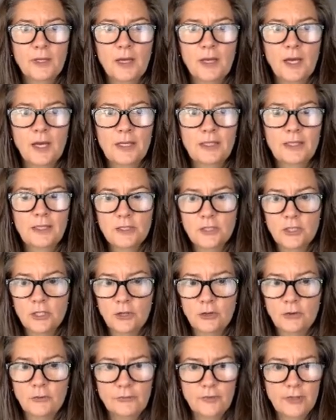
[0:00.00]
I need to
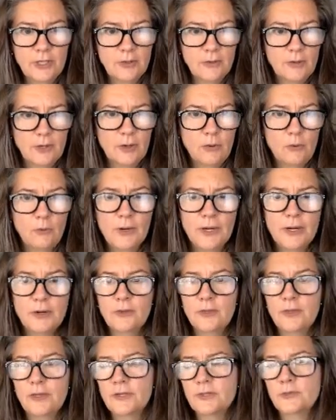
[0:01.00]
go figure out where
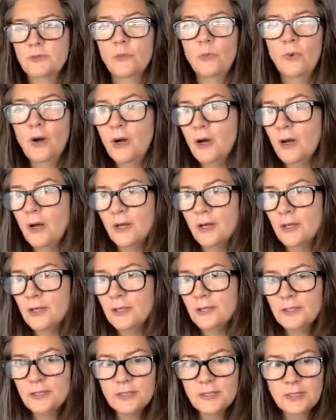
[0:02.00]
this
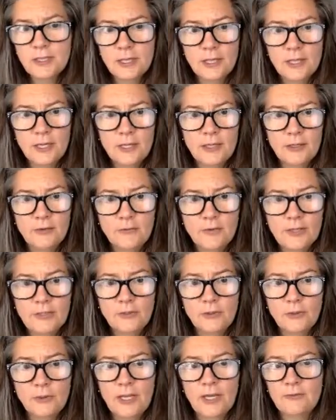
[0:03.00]
was, and if I
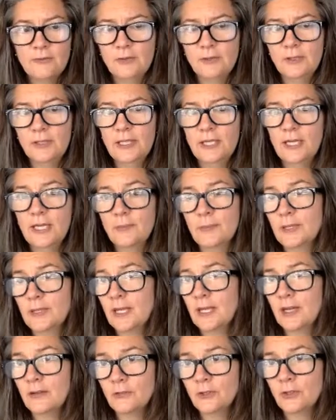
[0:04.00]
don't have a link, I'm going
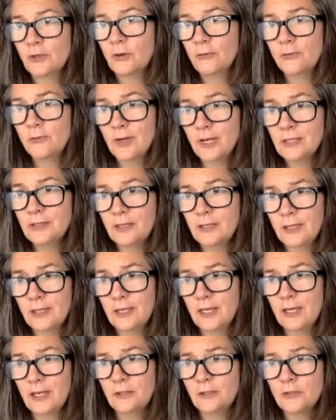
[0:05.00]
to have to go find it
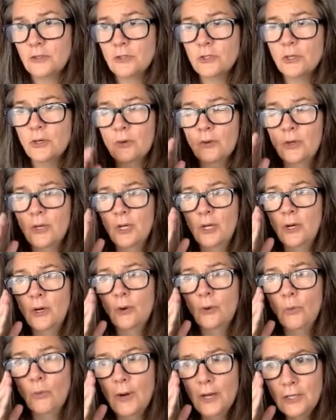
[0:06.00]
again. So
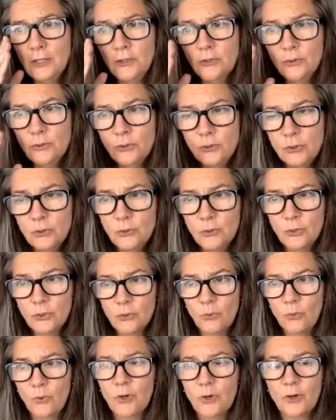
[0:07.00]
when you do
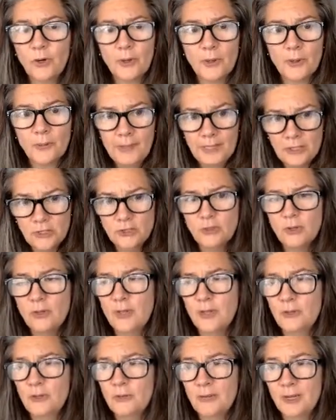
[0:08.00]
your work, make sure
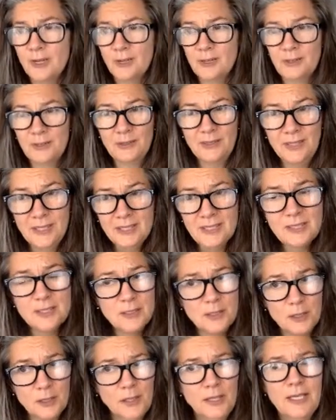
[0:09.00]
that you've got at
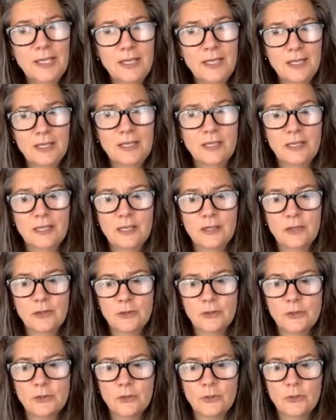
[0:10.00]
least the link in
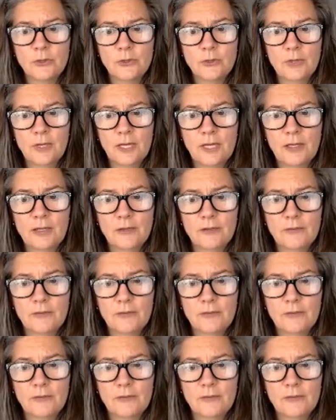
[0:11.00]
here so you can